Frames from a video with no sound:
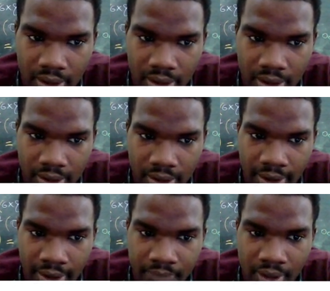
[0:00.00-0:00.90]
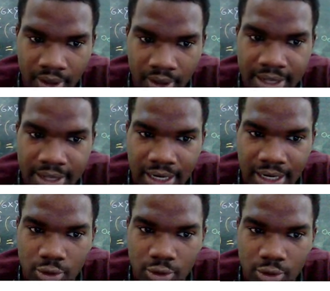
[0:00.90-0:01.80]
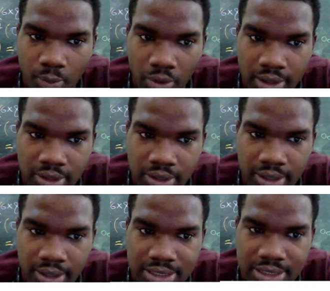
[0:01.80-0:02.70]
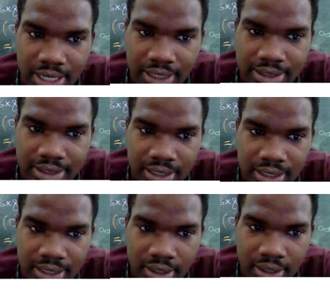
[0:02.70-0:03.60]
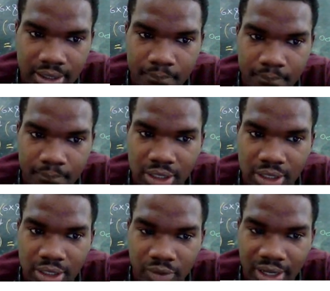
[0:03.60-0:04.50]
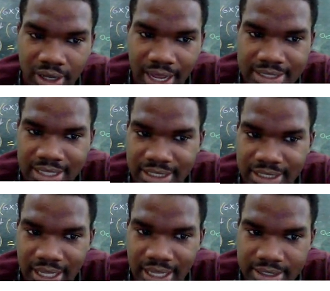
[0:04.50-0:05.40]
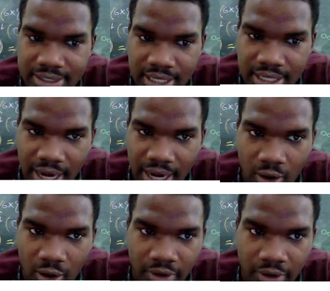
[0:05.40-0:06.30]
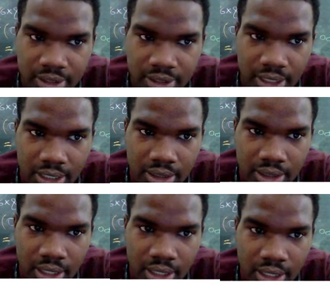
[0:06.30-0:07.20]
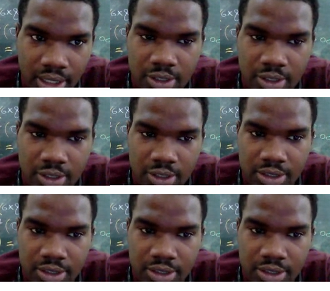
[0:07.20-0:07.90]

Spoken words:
Alright? And then at 2 points you're going to select, but you realize that to get this line vertically, guess what you had to do?